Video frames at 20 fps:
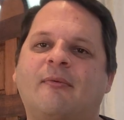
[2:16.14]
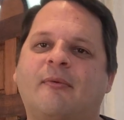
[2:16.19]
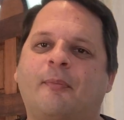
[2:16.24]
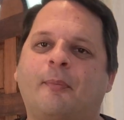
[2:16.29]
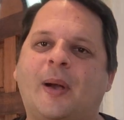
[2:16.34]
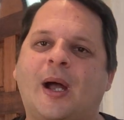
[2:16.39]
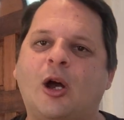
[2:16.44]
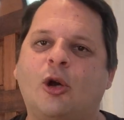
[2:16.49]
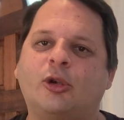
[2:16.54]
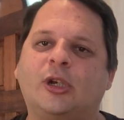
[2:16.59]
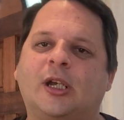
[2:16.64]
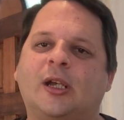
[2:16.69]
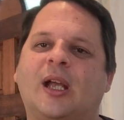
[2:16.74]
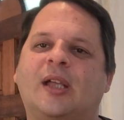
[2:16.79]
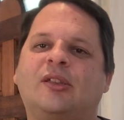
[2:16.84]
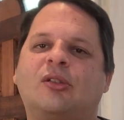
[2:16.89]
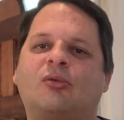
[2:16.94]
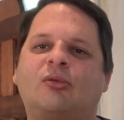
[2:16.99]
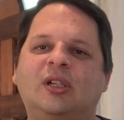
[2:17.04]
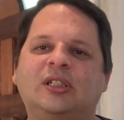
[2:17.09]
powder.
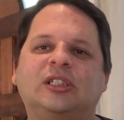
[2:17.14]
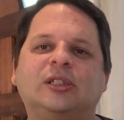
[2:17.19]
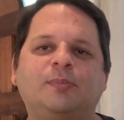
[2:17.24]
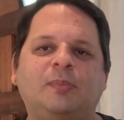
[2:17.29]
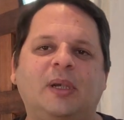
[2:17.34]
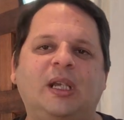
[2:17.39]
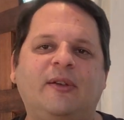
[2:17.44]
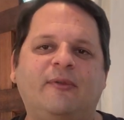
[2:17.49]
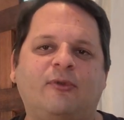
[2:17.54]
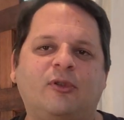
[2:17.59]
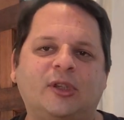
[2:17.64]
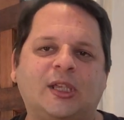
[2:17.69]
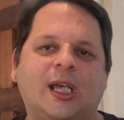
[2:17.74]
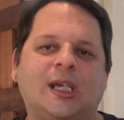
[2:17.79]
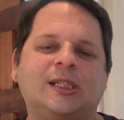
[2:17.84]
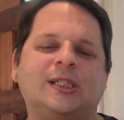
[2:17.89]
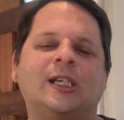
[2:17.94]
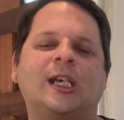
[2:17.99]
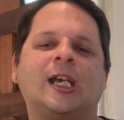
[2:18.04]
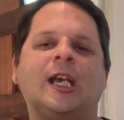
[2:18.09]
And the reason being for
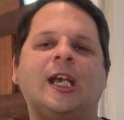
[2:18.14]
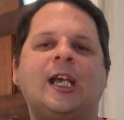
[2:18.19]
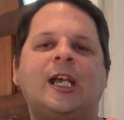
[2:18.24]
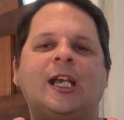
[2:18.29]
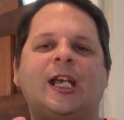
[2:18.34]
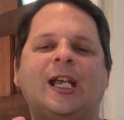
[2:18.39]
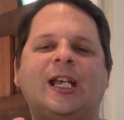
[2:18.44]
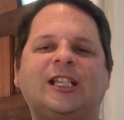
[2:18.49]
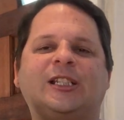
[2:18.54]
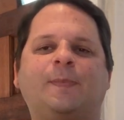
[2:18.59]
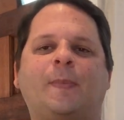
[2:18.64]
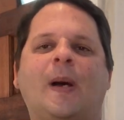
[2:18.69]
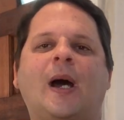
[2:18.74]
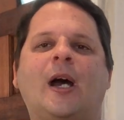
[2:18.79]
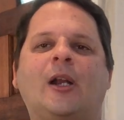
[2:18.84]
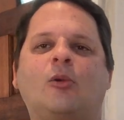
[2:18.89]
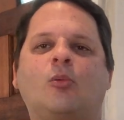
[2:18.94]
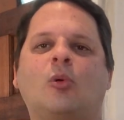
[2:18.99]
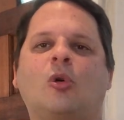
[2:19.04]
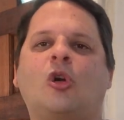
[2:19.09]
that is
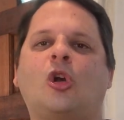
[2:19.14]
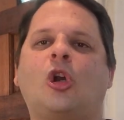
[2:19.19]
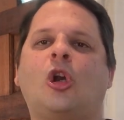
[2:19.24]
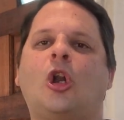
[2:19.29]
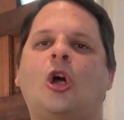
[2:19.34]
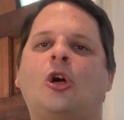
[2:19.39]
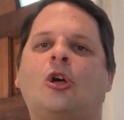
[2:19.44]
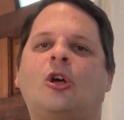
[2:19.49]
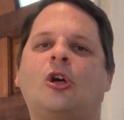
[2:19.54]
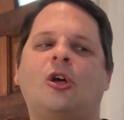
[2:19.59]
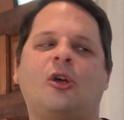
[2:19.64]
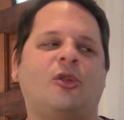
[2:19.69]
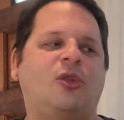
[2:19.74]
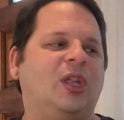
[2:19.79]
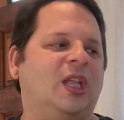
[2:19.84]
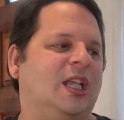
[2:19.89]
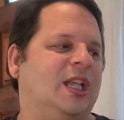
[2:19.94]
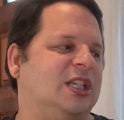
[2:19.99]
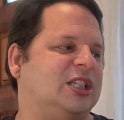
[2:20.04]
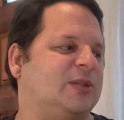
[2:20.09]
powder will clog
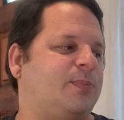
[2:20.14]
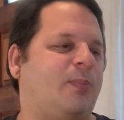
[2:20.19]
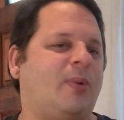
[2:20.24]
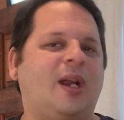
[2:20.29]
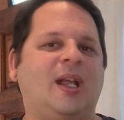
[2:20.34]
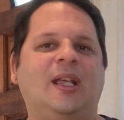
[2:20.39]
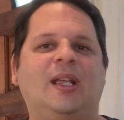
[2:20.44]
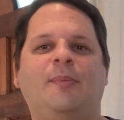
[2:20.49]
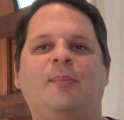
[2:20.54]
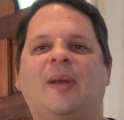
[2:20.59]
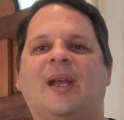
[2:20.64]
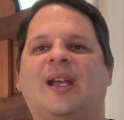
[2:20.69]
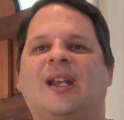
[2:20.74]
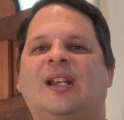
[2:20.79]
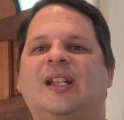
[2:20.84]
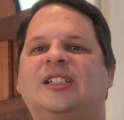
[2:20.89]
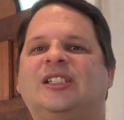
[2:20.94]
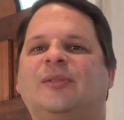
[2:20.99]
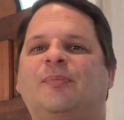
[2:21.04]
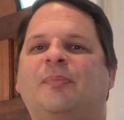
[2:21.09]
the spray
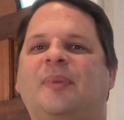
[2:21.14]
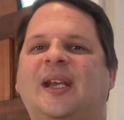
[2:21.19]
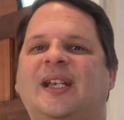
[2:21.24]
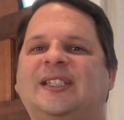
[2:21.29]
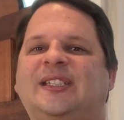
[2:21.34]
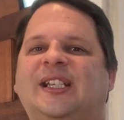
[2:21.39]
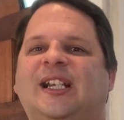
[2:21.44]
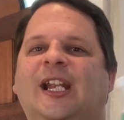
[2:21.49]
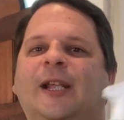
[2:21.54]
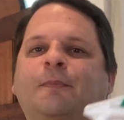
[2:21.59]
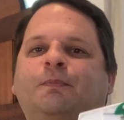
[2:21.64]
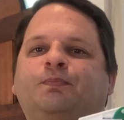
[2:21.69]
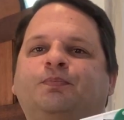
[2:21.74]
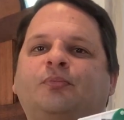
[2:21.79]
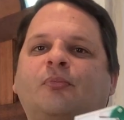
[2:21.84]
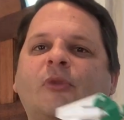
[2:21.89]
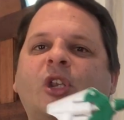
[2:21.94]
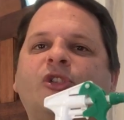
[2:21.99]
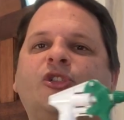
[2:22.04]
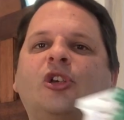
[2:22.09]
mechanism, basically.
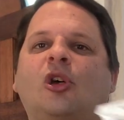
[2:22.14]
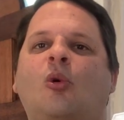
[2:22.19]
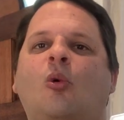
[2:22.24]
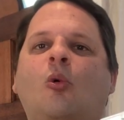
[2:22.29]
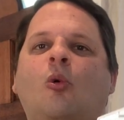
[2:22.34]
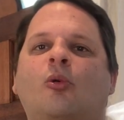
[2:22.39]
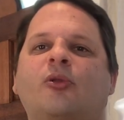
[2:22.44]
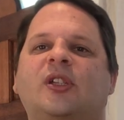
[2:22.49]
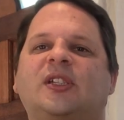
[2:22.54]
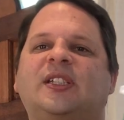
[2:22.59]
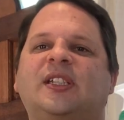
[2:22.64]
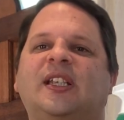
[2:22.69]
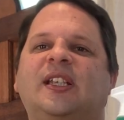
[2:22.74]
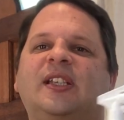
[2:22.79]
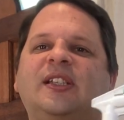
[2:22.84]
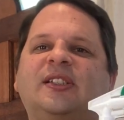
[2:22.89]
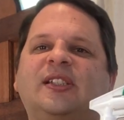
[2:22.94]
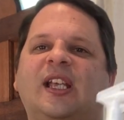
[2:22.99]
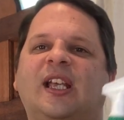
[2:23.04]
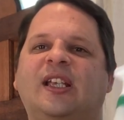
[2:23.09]
So all this
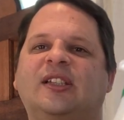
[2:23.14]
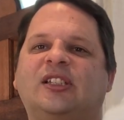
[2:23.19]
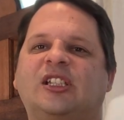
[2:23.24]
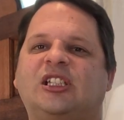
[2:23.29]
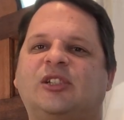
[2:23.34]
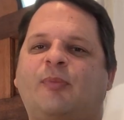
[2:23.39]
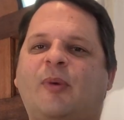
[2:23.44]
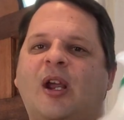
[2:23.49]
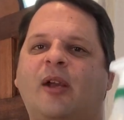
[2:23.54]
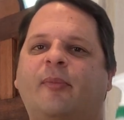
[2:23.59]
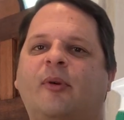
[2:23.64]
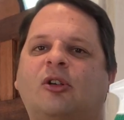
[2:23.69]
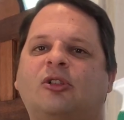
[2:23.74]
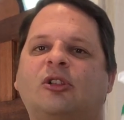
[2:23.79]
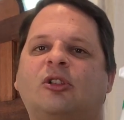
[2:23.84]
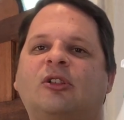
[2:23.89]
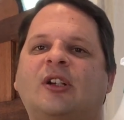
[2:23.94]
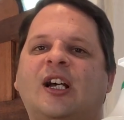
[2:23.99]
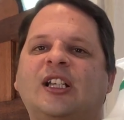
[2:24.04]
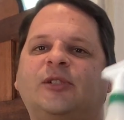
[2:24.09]
is a spray
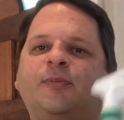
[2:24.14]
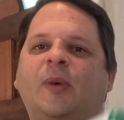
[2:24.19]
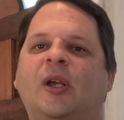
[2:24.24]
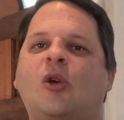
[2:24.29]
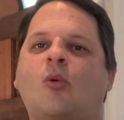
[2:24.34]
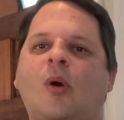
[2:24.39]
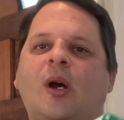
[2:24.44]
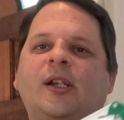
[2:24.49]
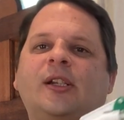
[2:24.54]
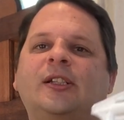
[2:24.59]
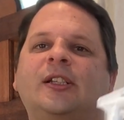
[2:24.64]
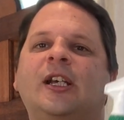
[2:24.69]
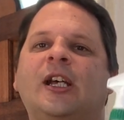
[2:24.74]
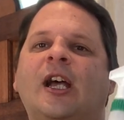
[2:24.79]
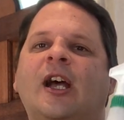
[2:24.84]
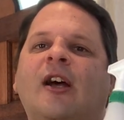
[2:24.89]
bottle, a nice big one.